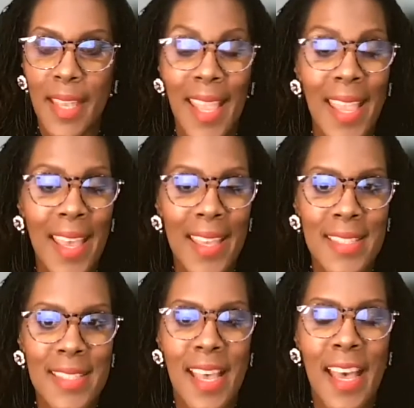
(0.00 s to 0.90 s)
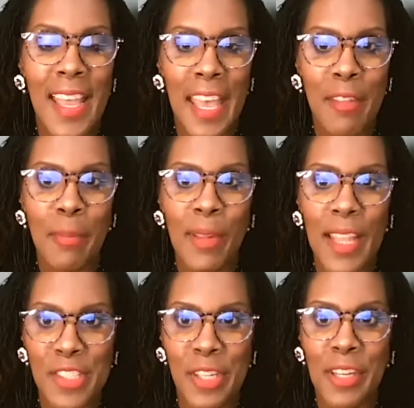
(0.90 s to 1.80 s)
And I have the
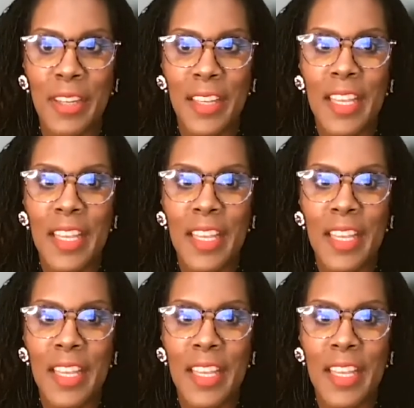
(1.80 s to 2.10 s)
pleasure